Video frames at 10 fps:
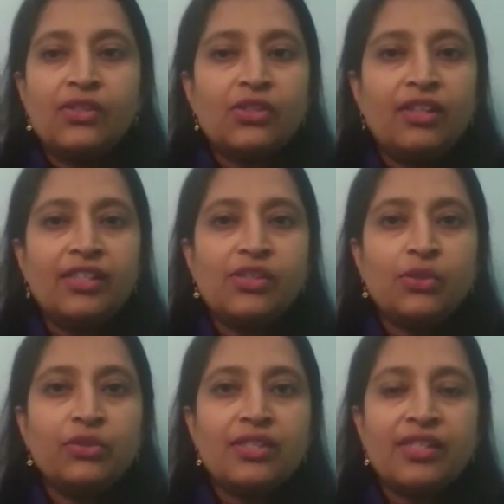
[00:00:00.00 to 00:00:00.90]
So let's
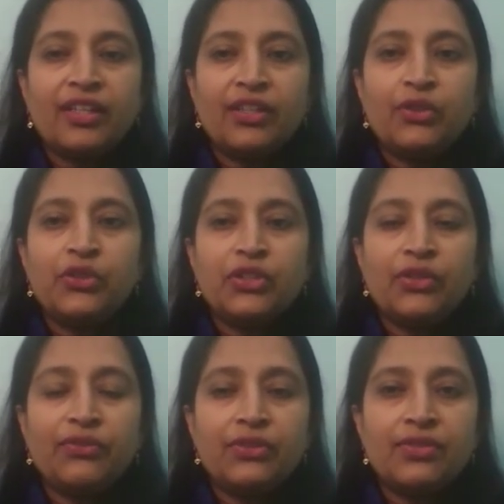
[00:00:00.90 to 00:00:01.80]
do this second question
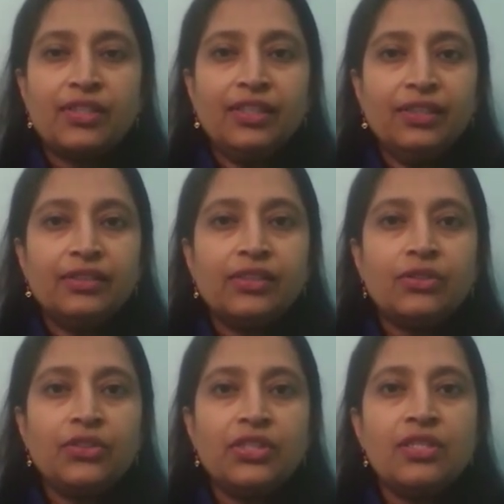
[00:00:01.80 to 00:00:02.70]
of UCEED. This
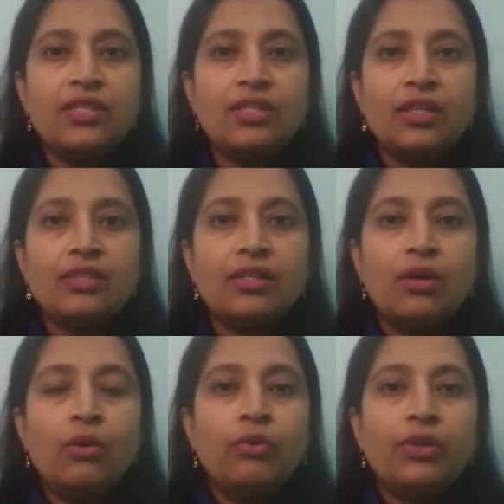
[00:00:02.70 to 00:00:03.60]
question says,
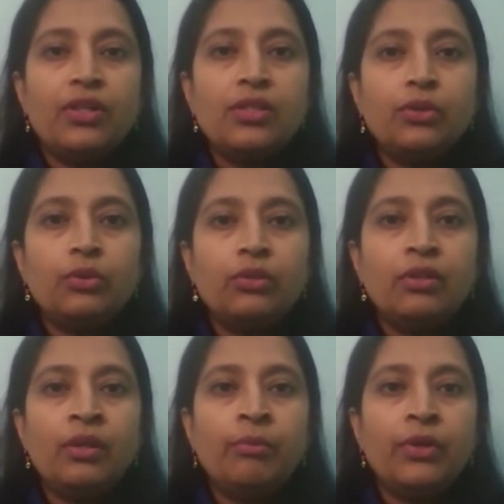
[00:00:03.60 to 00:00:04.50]
what is the
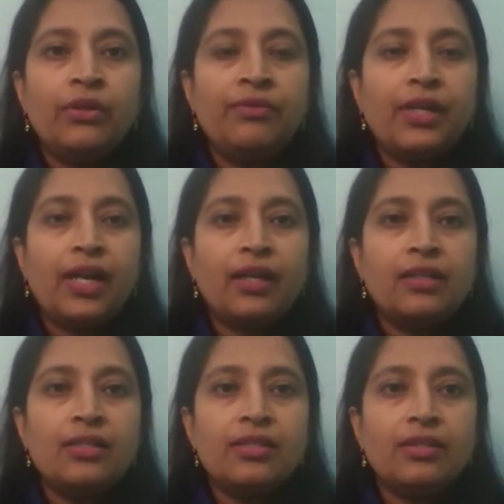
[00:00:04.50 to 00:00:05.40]
total number of
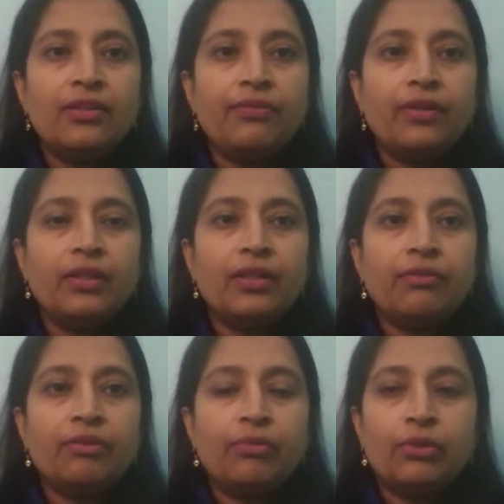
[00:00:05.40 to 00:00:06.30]
triangles in the figure
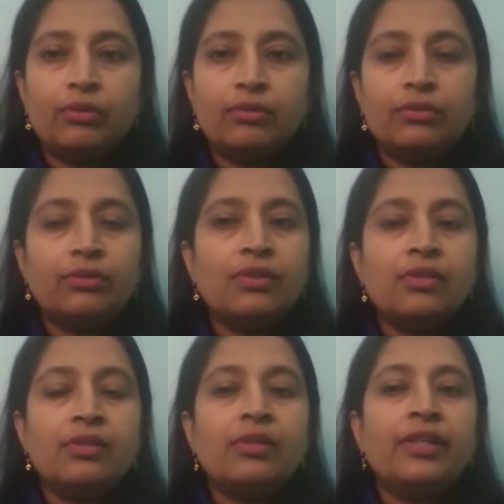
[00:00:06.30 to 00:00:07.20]
given below? So
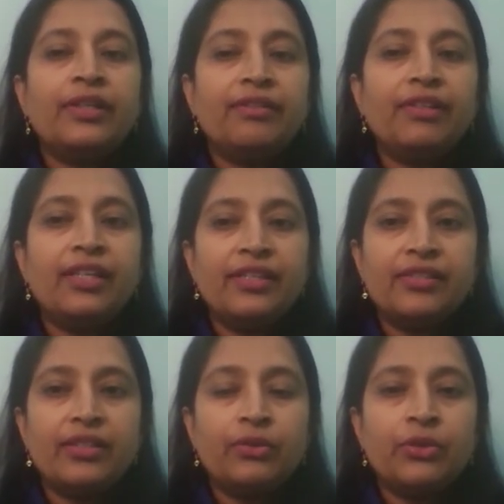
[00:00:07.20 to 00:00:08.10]
this is a relatively
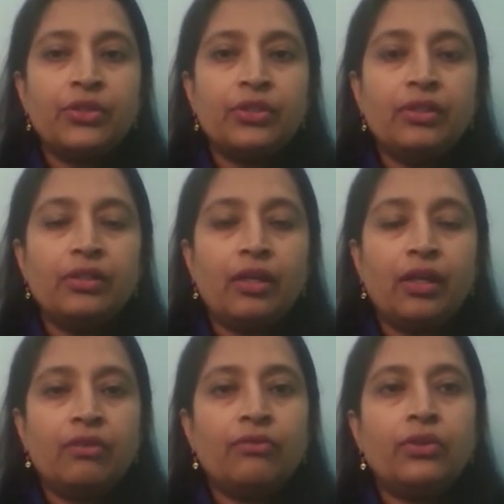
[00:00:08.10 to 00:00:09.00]
easier question,
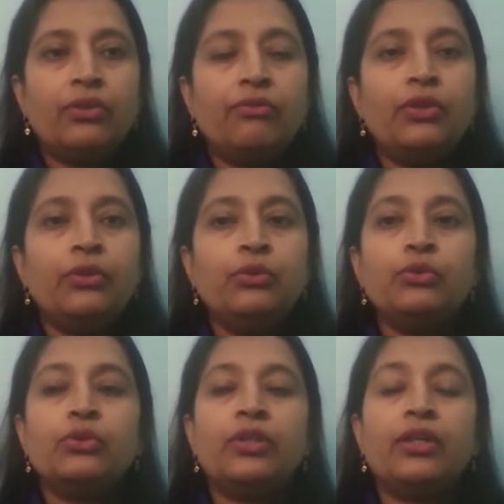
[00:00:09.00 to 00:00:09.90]
and what we do
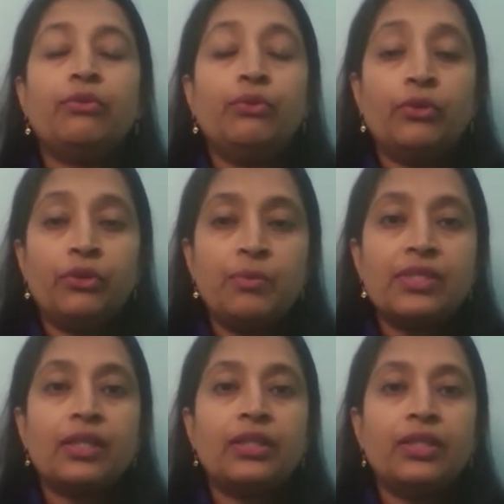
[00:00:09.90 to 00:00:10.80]
so that don't
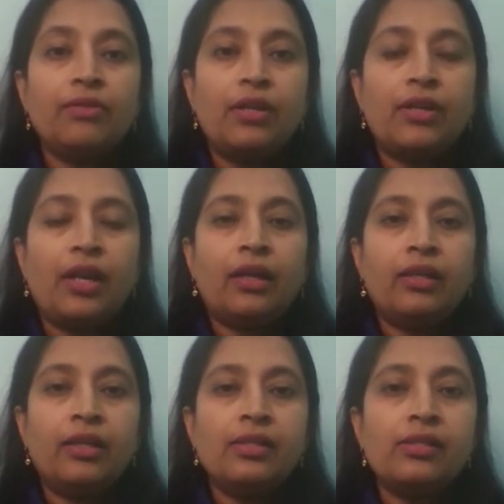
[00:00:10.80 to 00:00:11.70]
miss any of the
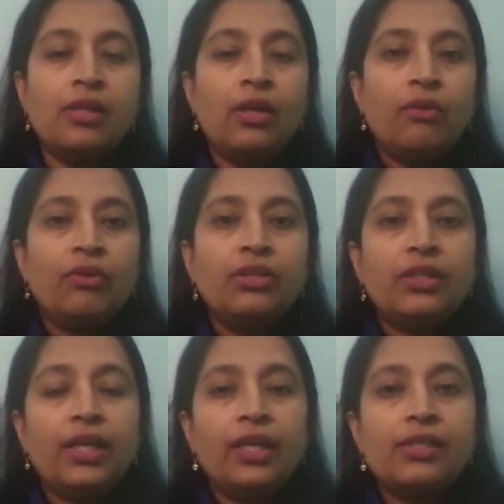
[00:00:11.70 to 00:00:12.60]
triangle is we
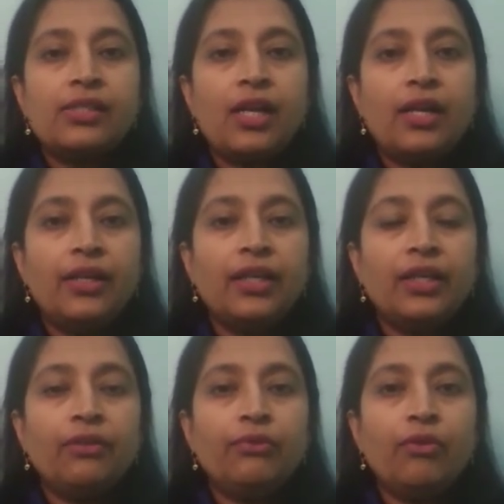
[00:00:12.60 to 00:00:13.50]
take start
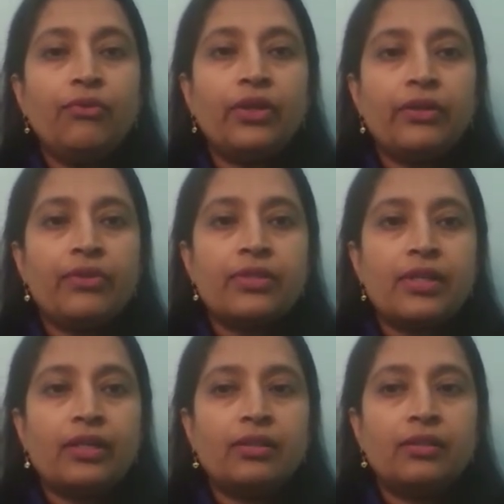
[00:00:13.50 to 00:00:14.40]
taking from one of the
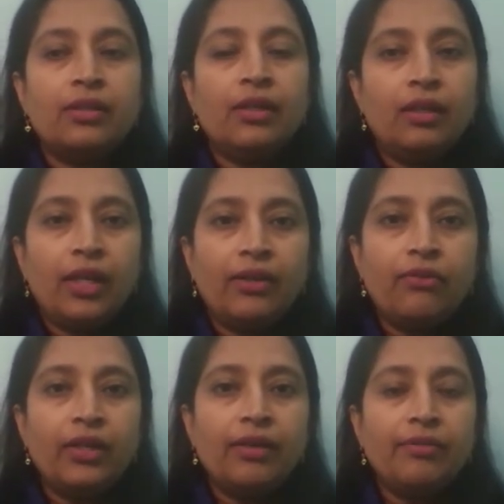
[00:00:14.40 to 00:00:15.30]
side. Like
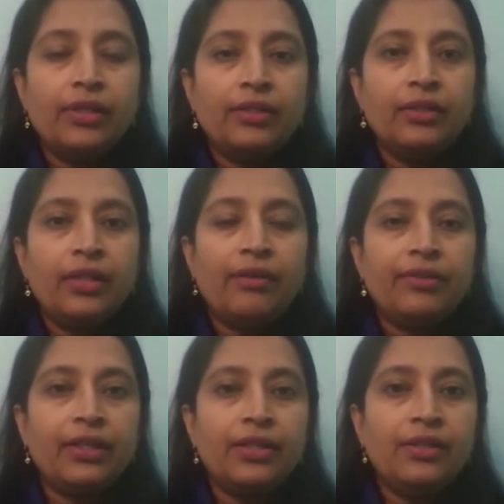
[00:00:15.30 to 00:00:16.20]
what I've done here,
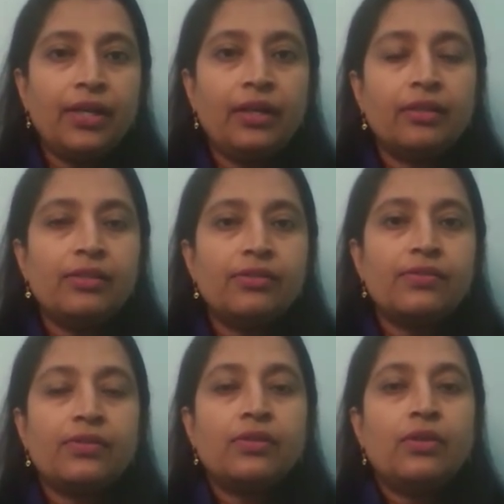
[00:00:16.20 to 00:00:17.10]
I've taken
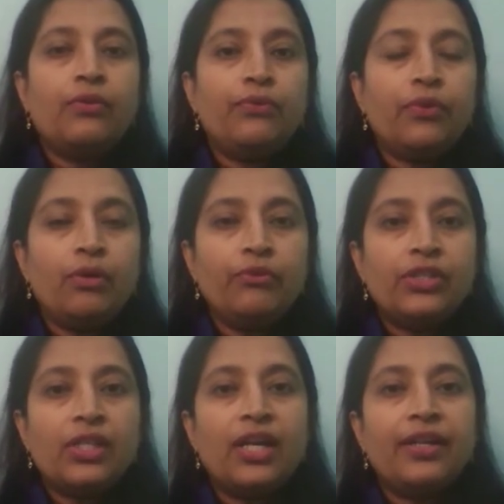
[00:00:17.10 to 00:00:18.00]
triangles from
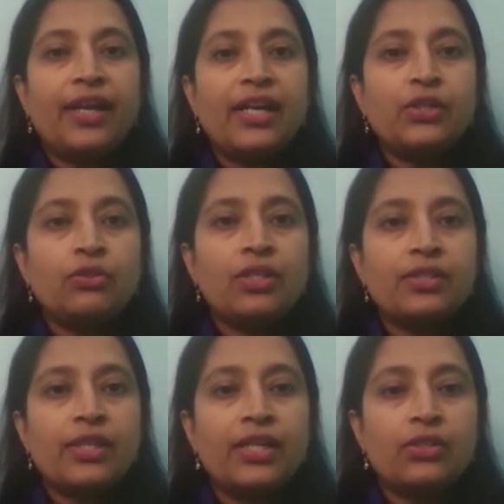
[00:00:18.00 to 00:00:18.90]
which are attached to the
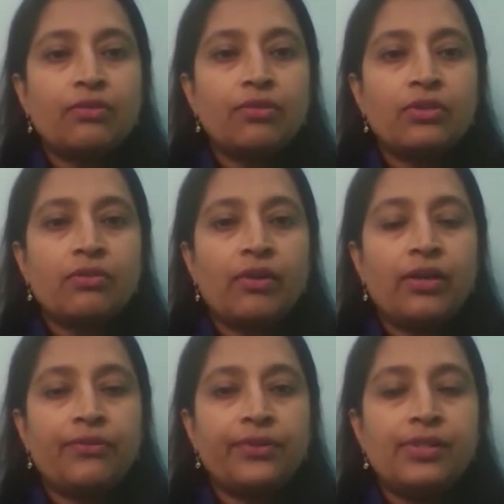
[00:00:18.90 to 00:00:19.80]
sides of the
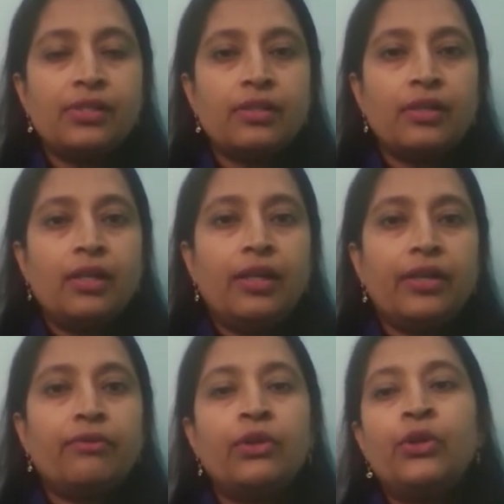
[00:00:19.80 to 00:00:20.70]
square first.
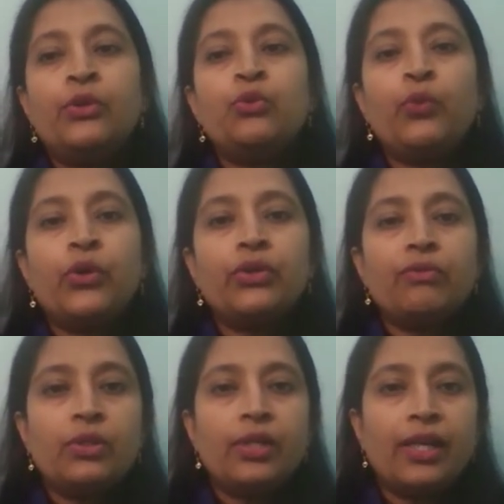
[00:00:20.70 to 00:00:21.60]
Like one or two points
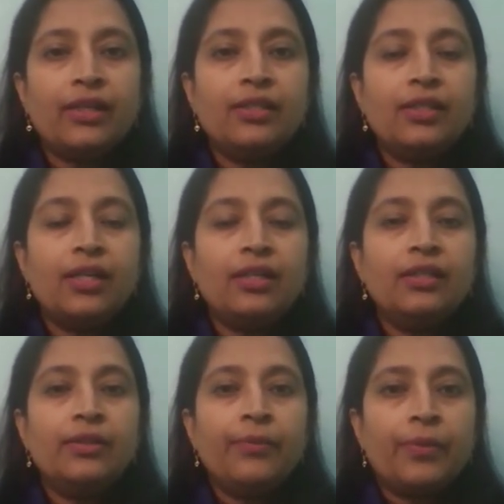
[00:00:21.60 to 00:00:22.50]
of the triangle
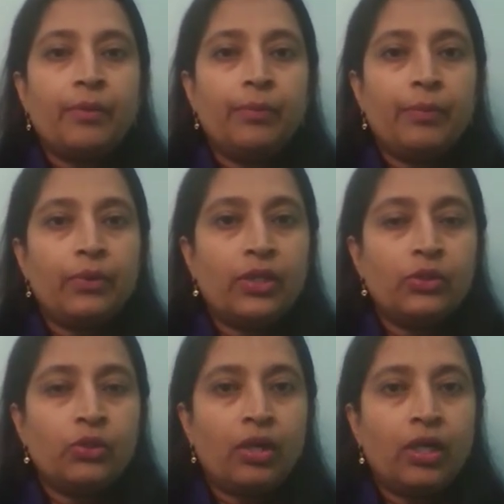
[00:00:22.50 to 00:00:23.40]
are
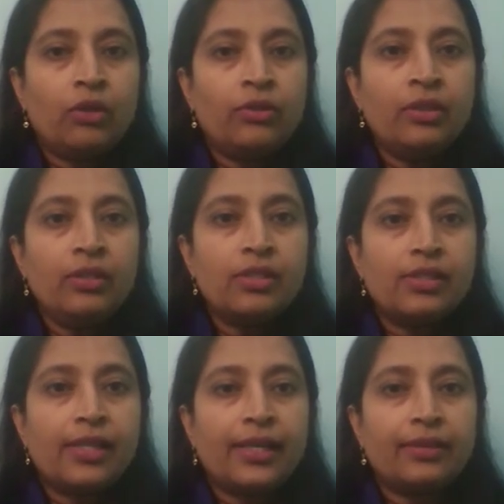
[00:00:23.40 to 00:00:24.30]
on
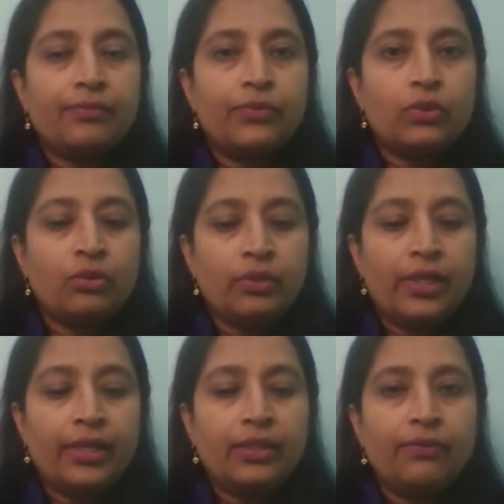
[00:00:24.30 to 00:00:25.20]
this line. So
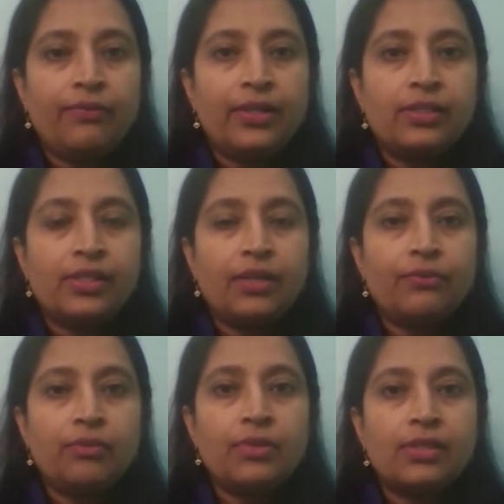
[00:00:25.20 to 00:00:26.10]
like if I
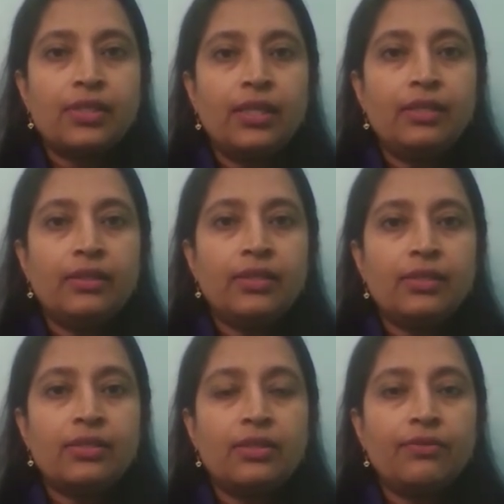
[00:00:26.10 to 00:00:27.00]
start from this side,
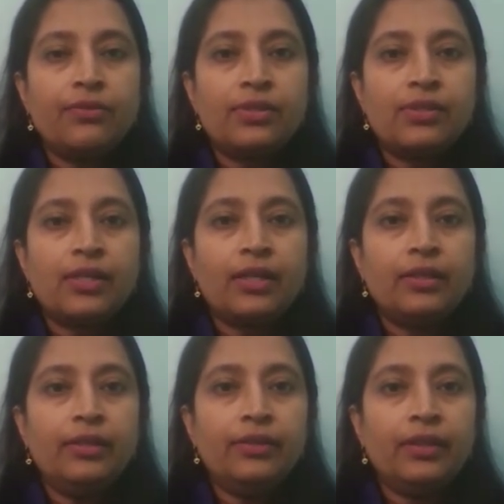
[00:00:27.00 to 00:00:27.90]
this is the first
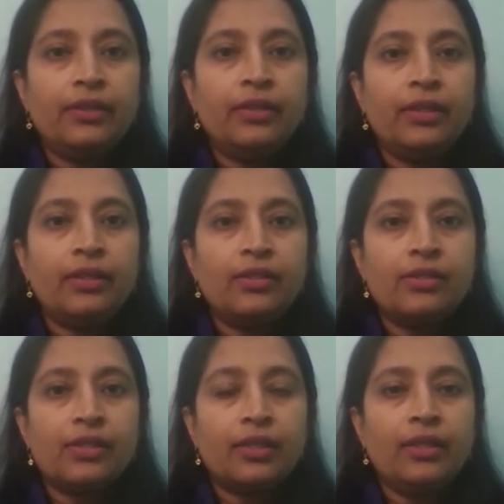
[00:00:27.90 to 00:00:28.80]
triangle, then there is
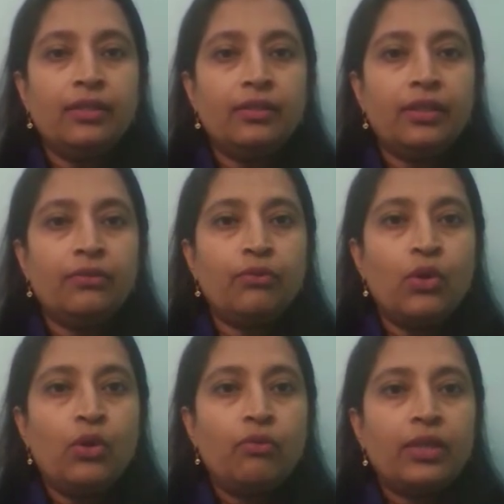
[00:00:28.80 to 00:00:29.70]
second, then
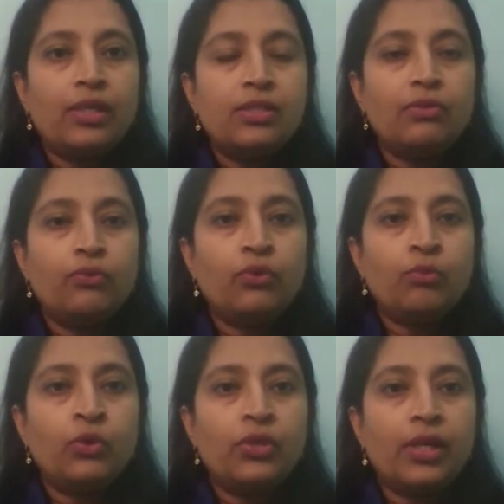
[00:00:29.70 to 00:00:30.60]
you can see four
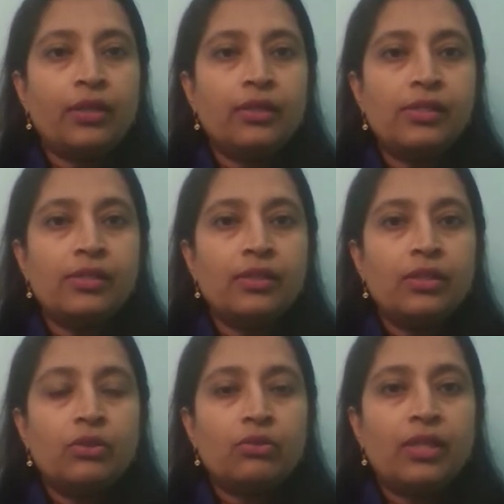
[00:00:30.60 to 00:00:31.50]
more triangles.
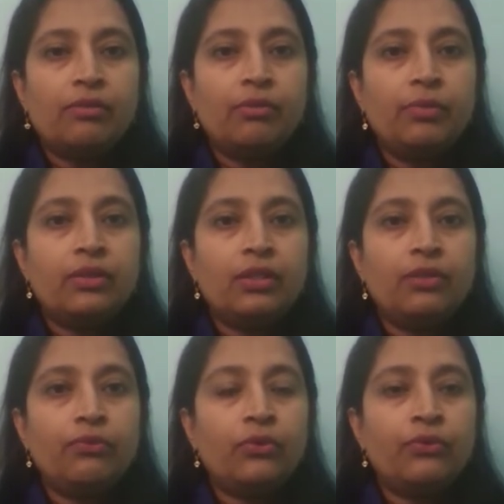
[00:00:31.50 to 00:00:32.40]
So that will be 3,
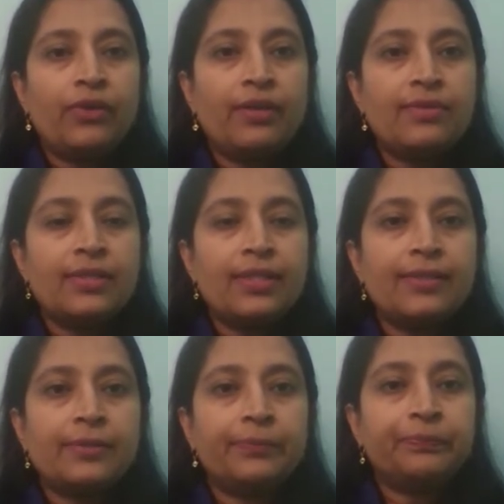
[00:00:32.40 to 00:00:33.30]
4, 5,
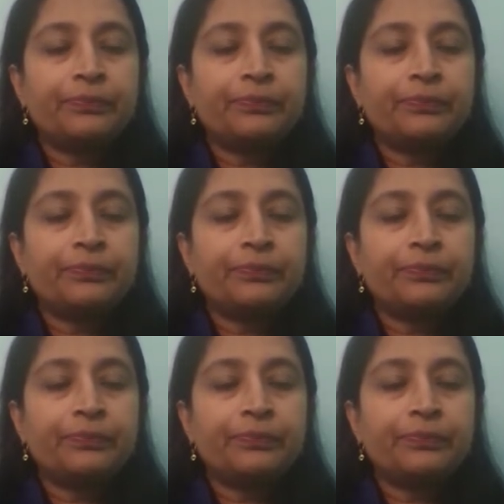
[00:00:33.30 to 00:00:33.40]
6.